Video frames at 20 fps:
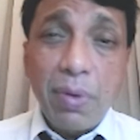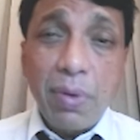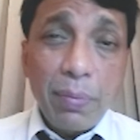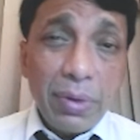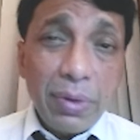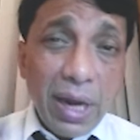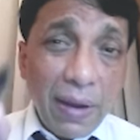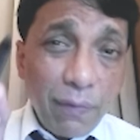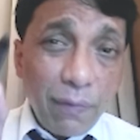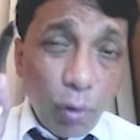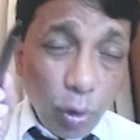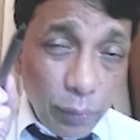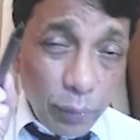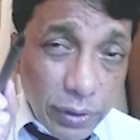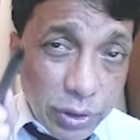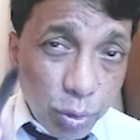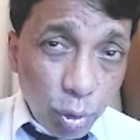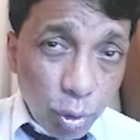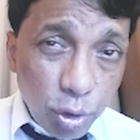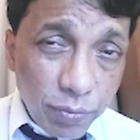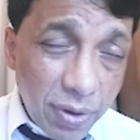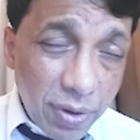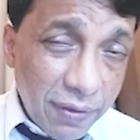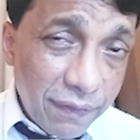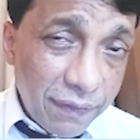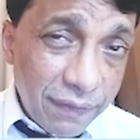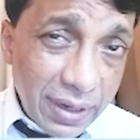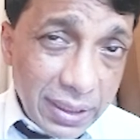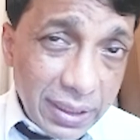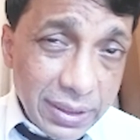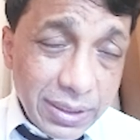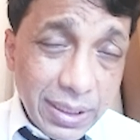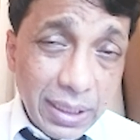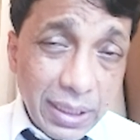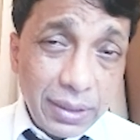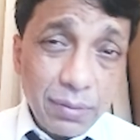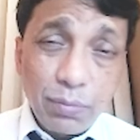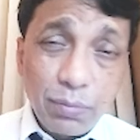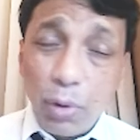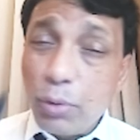Remember, I have always told you, my friends,
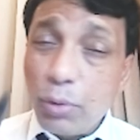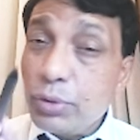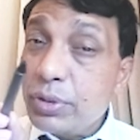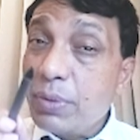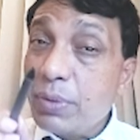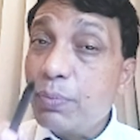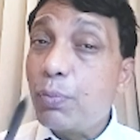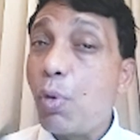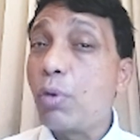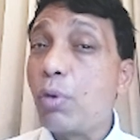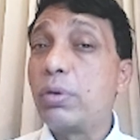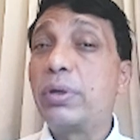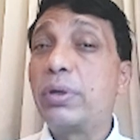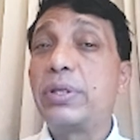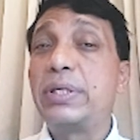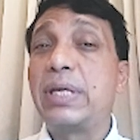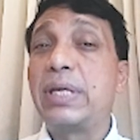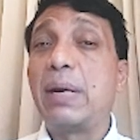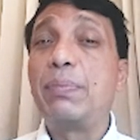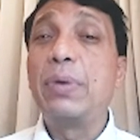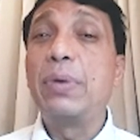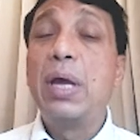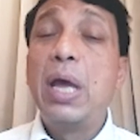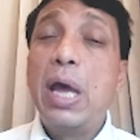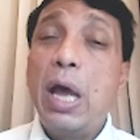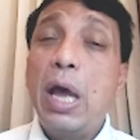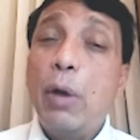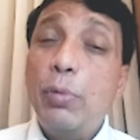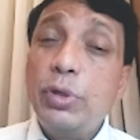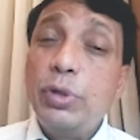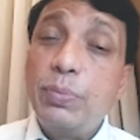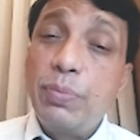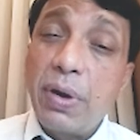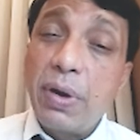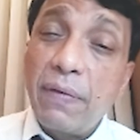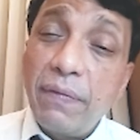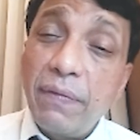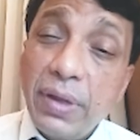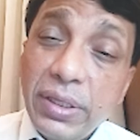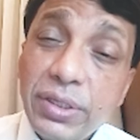that the most important step which
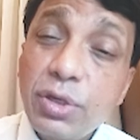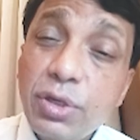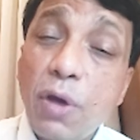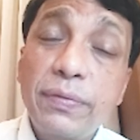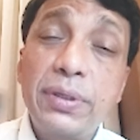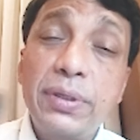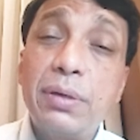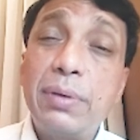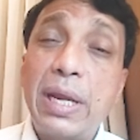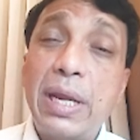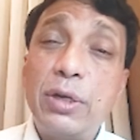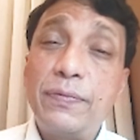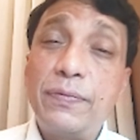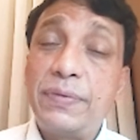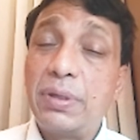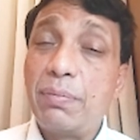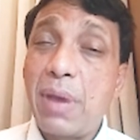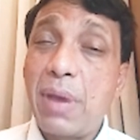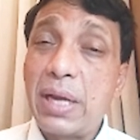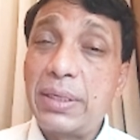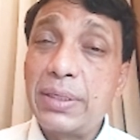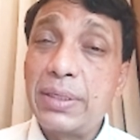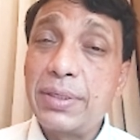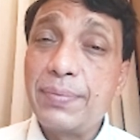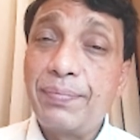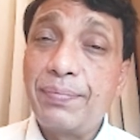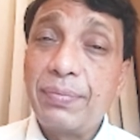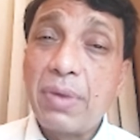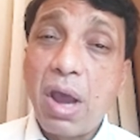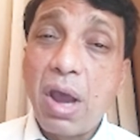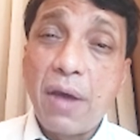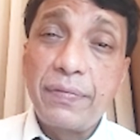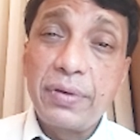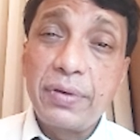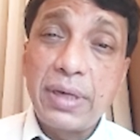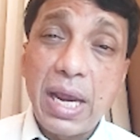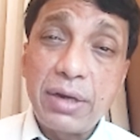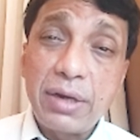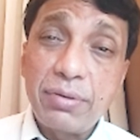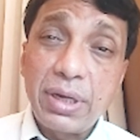prevents endophthalmitis
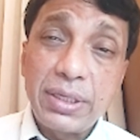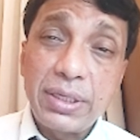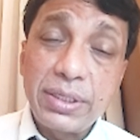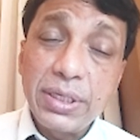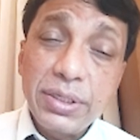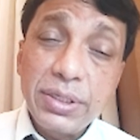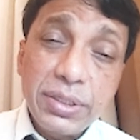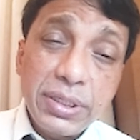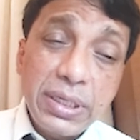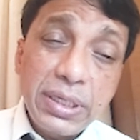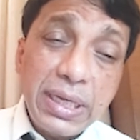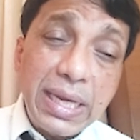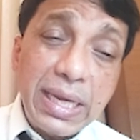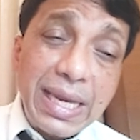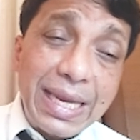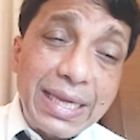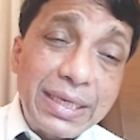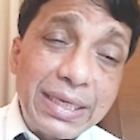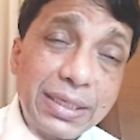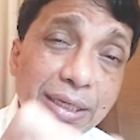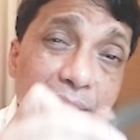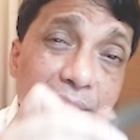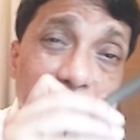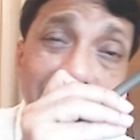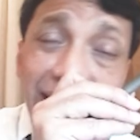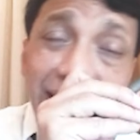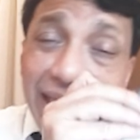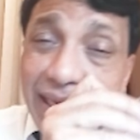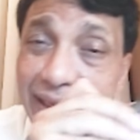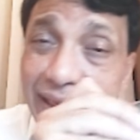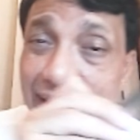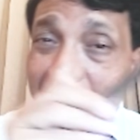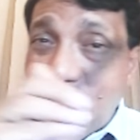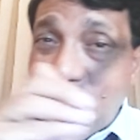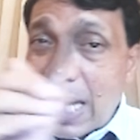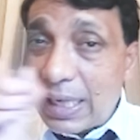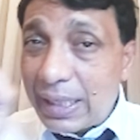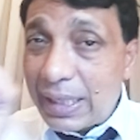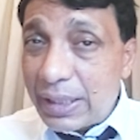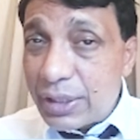after cataract surgery is clean the
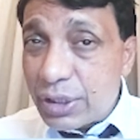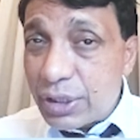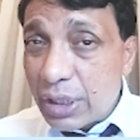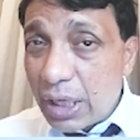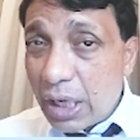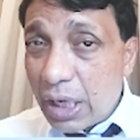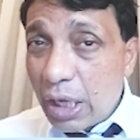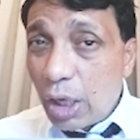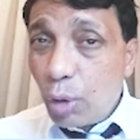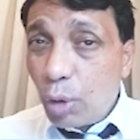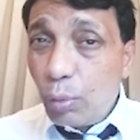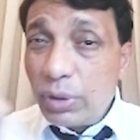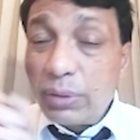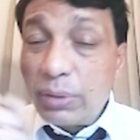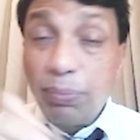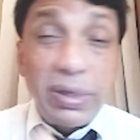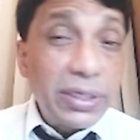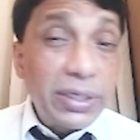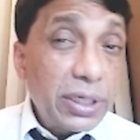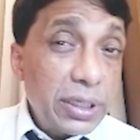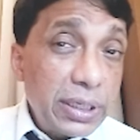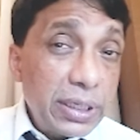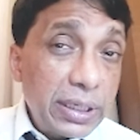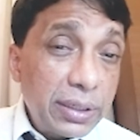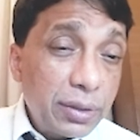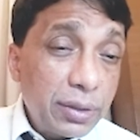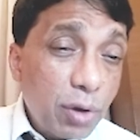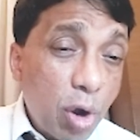eyelids with betadine